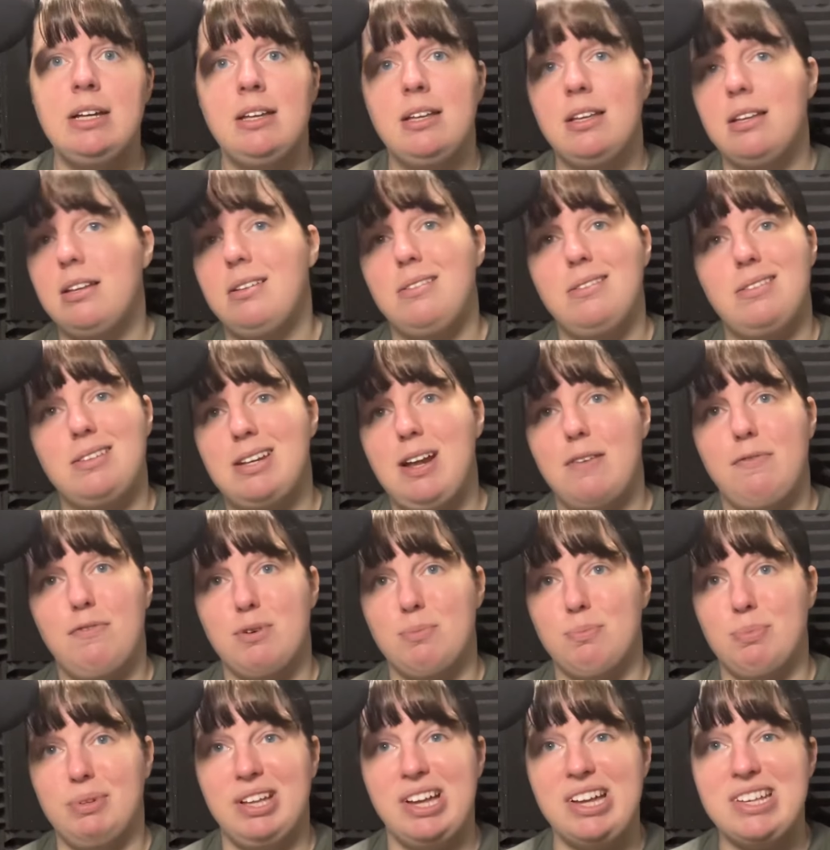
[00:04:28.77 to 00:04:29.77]
It is never
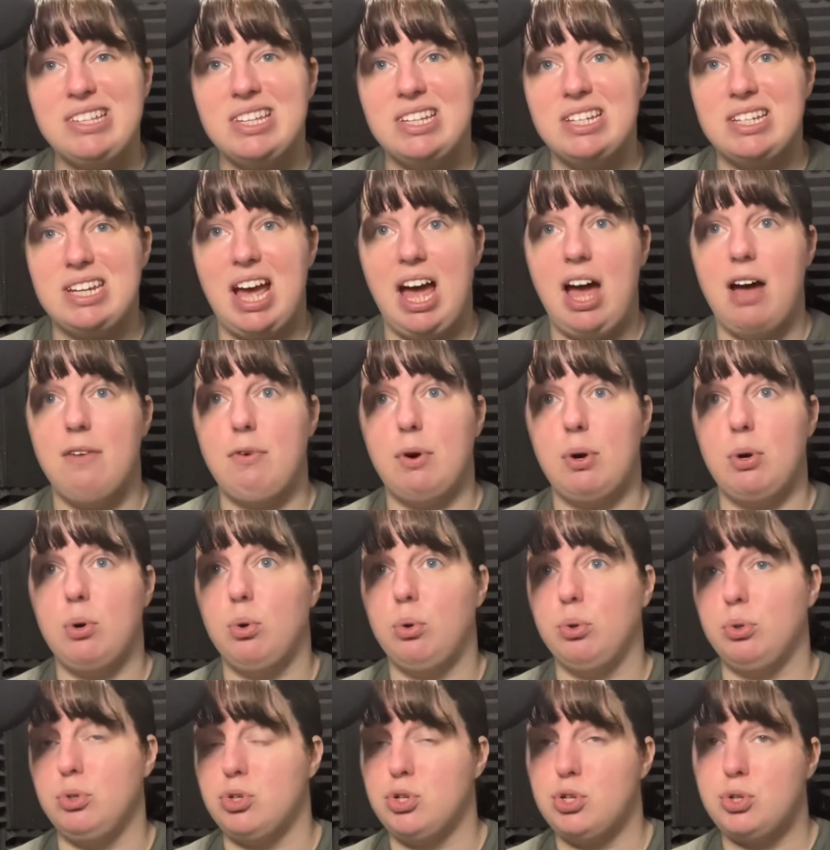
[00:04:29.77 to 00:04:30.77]
pleasant to have our
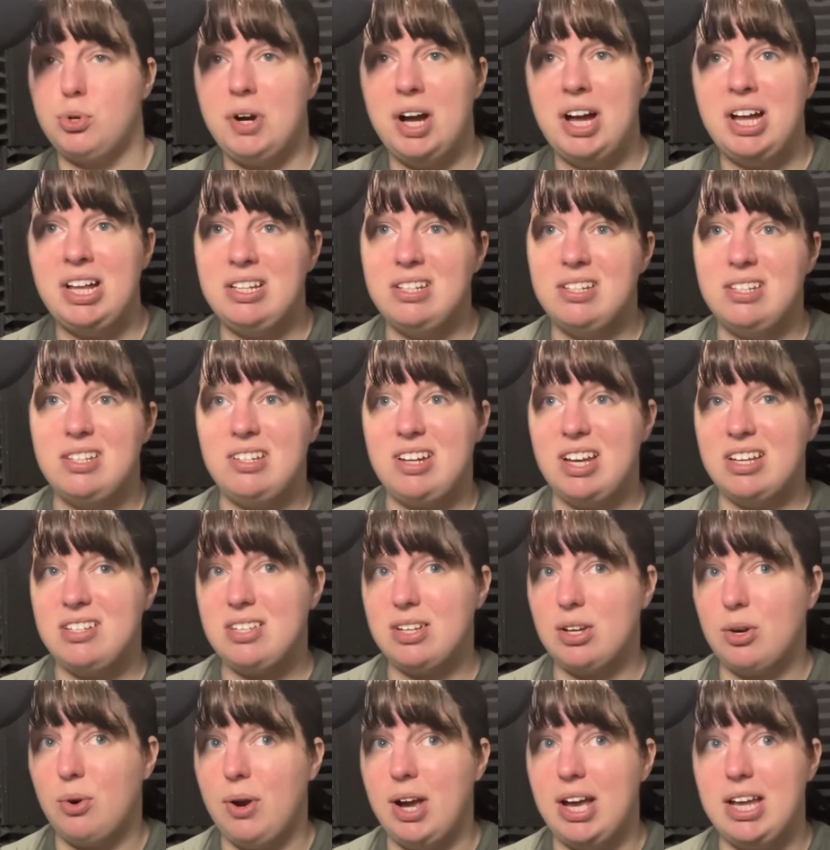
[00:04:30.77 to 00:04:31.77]
old shrines
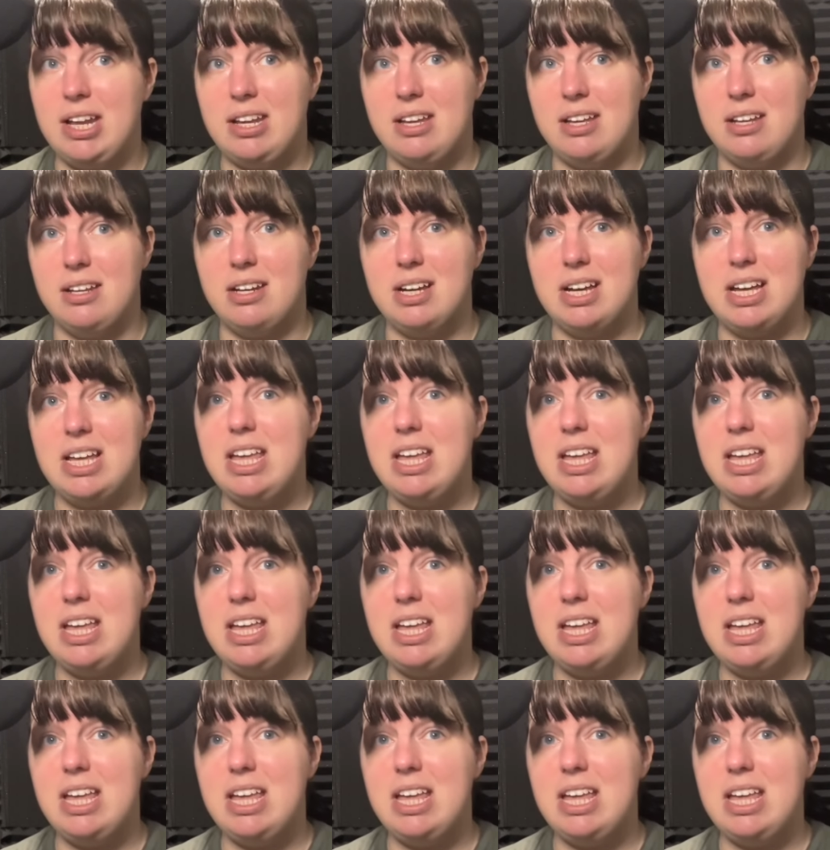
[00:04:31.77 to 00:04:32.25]
desecrated,